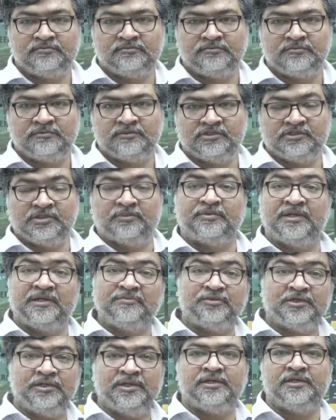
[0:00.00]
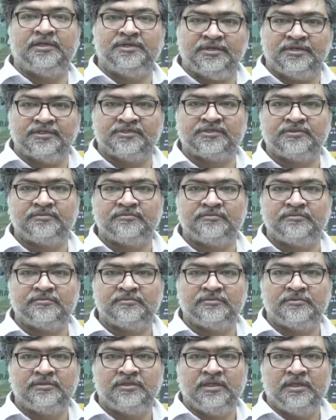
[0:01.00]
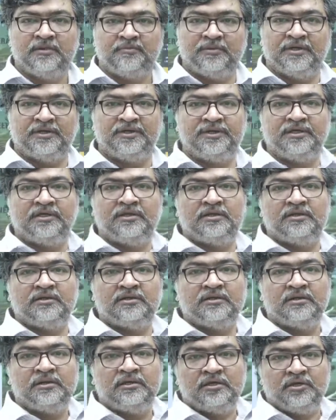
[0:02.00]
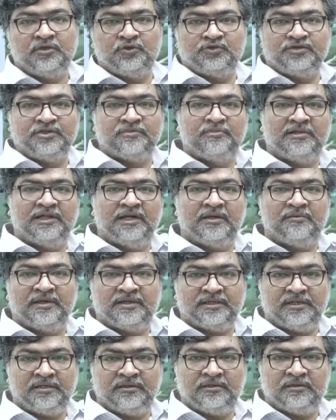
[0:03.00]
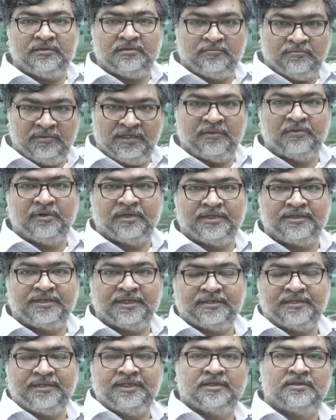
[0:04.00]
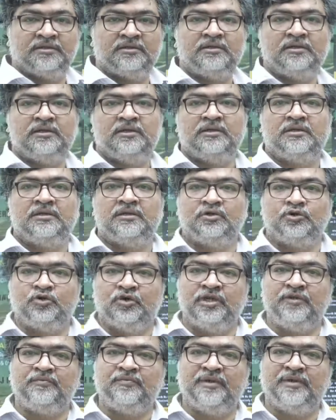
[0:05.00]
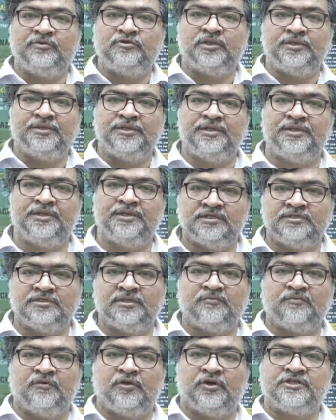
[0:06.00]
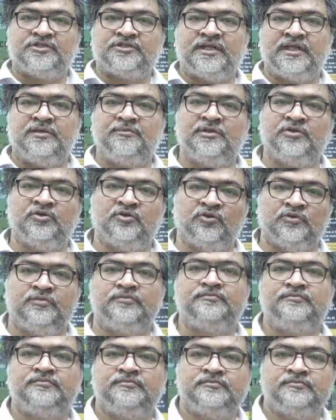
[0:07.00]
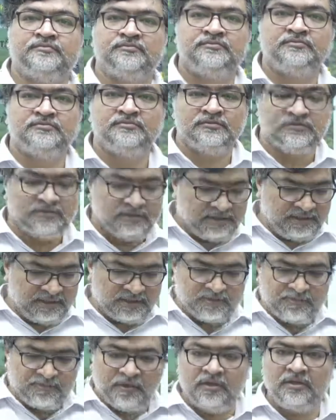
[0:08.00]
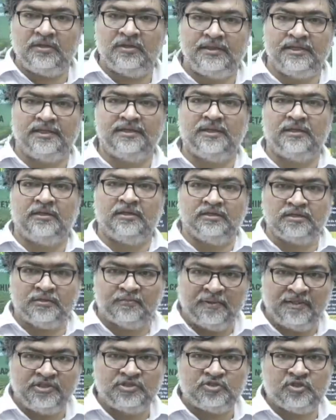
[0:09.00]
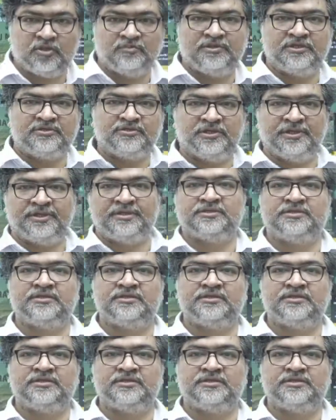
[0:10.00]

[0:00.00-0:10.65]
sometimes 300 years. But here, using Miyawaki technique, 25 to 30 years, the forest can be grown. In a small area, the bunch of the trees